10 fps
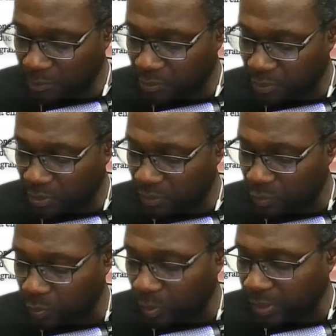upper
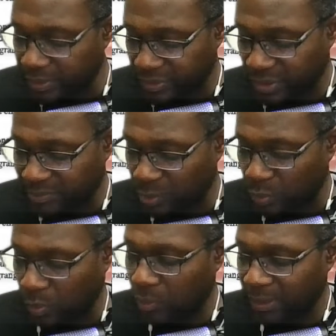wheel is going to
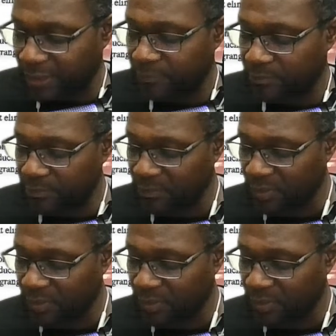be rolling.